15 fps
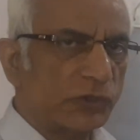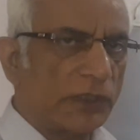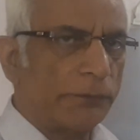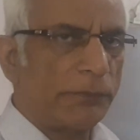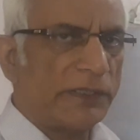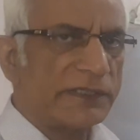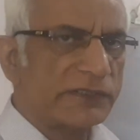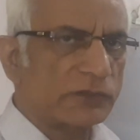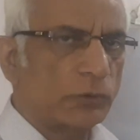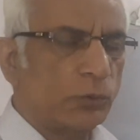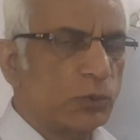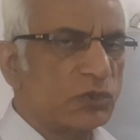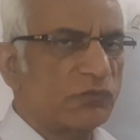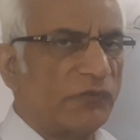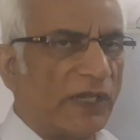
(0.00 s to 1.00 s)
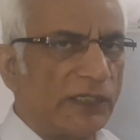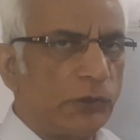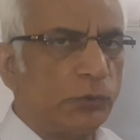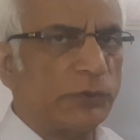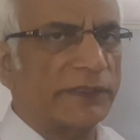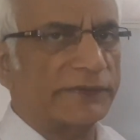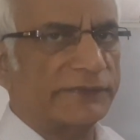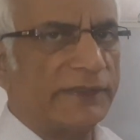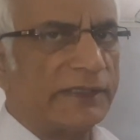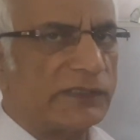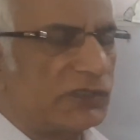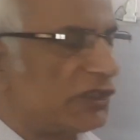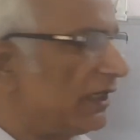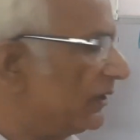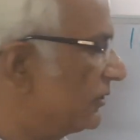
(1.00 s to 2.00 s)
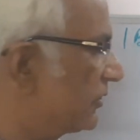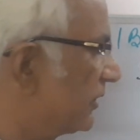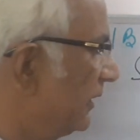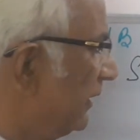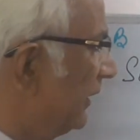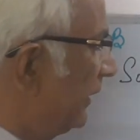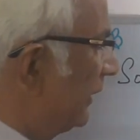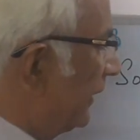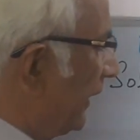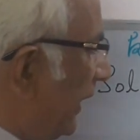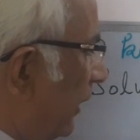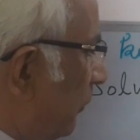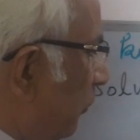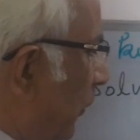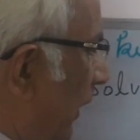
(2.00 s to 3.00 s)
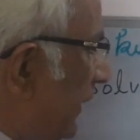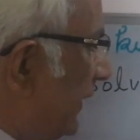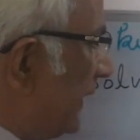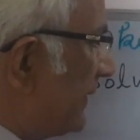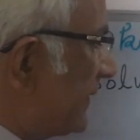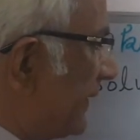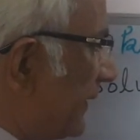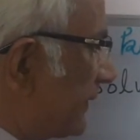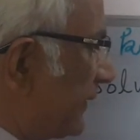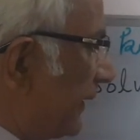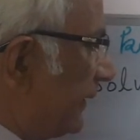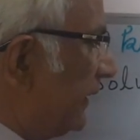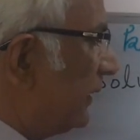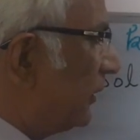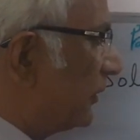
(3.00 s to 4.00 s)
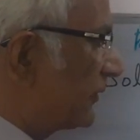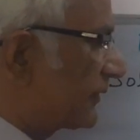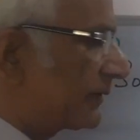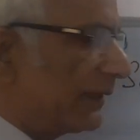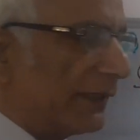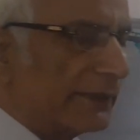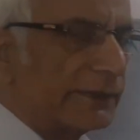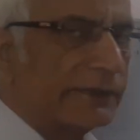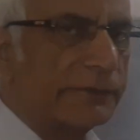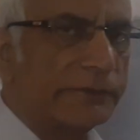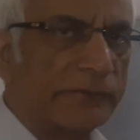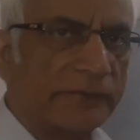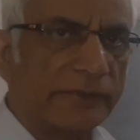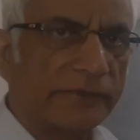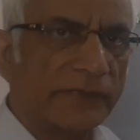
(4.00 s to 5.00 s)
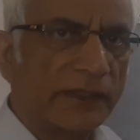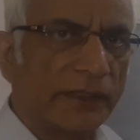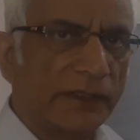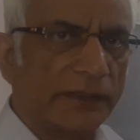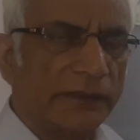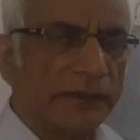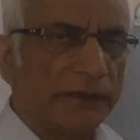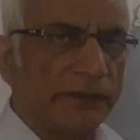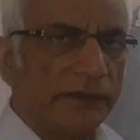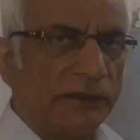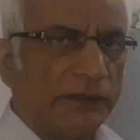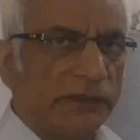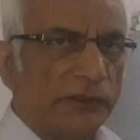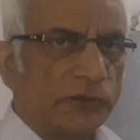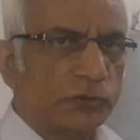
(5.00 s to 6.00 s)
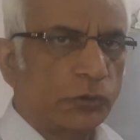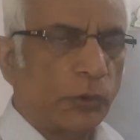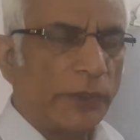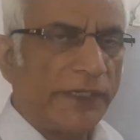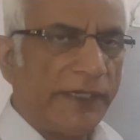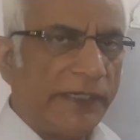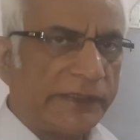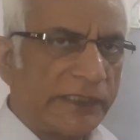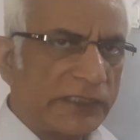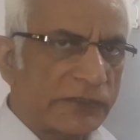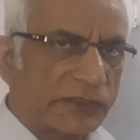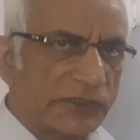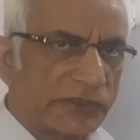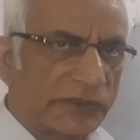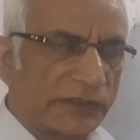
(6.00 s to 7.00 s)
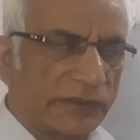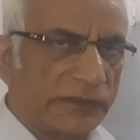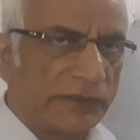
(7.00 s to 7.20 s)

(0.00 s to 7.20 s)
numbers whose value does not change. Here 1 and 6 are the constant. So it is